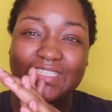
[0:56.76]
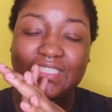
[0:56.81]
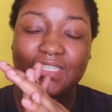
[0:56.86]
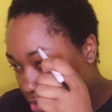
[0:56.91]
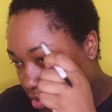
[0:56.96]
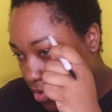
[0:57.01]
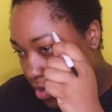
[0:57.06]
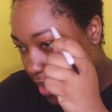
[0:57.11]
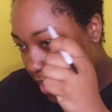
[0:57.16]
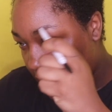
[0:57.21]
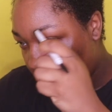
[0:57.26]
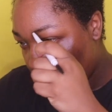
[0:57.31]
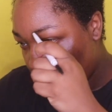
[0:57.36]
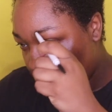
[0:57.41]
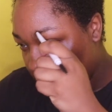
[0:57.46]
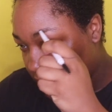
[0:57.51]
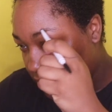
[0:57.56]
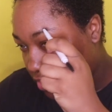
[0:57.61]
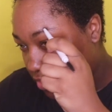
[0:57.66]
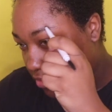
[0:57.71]
So
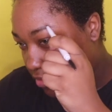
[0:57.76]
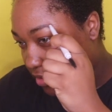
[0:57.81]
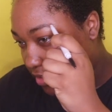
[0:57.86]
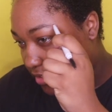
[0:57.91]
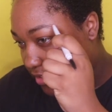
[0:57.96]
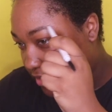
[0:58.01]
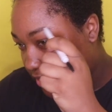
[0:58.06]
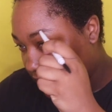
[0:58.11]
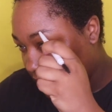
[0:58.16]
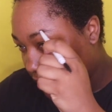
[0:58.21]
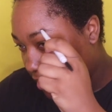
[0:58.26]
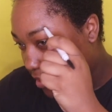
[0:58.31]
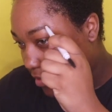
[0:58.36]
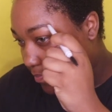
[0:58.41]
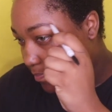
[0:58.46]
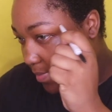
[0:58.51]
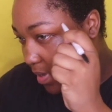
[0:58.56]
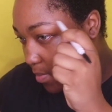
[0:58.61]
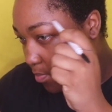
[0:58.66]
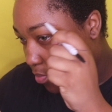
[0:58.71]
as you can
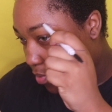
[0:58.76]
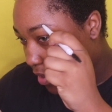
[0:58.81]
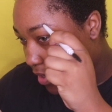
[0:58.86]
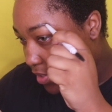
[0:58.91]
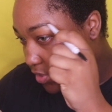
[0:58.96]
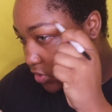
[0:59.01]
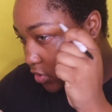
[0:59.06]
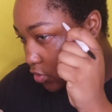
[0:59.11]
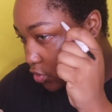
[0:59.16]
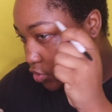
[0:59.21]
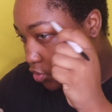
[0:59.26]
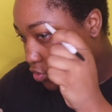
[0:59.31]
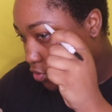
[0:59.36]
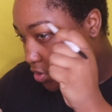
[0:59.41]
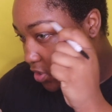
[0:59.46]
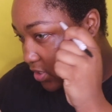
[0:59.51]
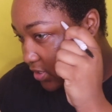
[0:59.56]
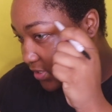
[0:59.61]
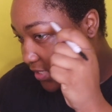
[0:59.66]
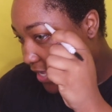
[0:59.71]
see, my brows are
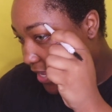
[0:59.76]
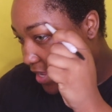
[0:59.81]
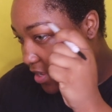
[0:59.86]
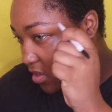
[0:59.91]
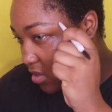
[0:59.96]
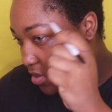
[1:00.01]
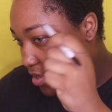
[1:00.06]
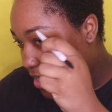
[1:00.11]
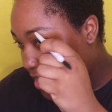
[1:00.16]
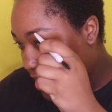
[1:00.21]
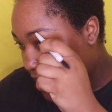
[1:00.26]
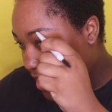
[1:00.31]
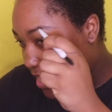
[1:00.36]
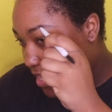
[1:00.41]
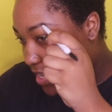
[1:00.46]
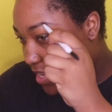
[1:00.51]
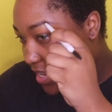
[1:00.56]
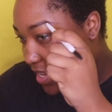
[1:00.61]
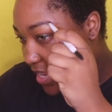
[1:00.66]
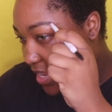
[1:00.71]
short as hell
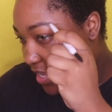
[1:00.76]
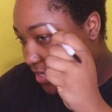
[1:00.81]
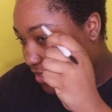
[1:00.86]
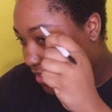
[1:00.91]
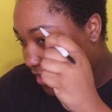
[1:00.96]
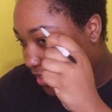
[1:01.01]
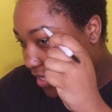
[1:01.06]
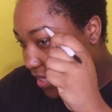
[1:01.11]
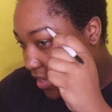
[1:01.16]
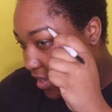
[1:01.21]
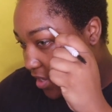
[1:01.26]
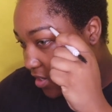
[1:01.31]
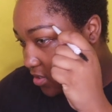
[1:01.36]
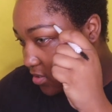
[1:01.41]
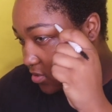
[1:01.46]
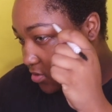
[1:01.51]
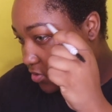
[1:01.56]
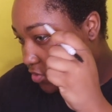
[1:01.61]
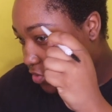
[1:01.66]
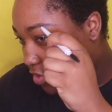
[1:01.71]
at the
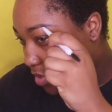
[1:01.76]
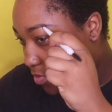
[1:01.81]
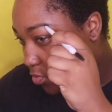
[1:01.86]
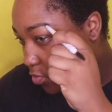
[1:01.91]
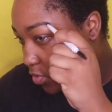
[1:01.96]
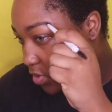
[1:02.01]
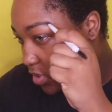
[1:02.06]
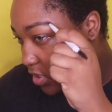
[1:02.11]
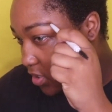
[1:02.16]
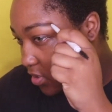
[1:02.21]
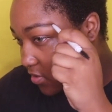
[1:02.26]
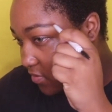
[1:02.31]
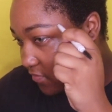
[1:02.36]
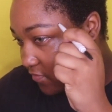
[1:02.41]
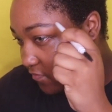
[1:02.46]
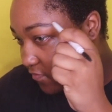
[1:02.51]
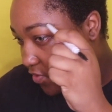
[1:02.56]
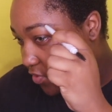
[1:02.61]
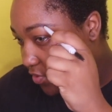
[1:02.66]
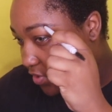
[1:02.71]
end, so I'm really gonna
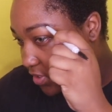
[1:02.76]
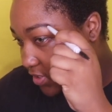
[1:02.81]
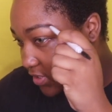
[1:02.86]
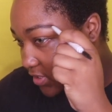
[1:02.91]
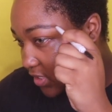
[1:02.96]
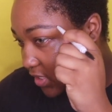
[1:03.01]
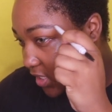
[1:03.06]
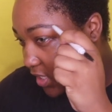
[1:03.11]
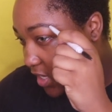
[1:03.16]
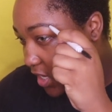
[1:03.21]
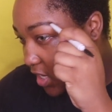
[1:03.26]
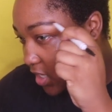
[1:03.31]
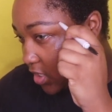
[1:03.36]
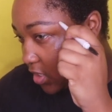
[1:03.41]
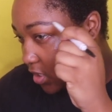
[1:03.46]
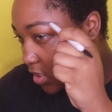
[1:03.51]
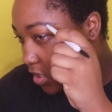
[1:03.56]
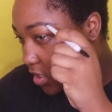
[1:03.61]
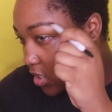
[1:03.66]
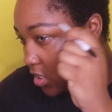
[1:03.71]
focus the
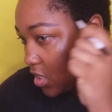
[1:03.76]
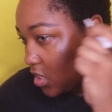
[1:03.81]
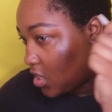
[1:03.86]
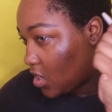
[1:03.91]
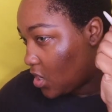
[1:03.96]
color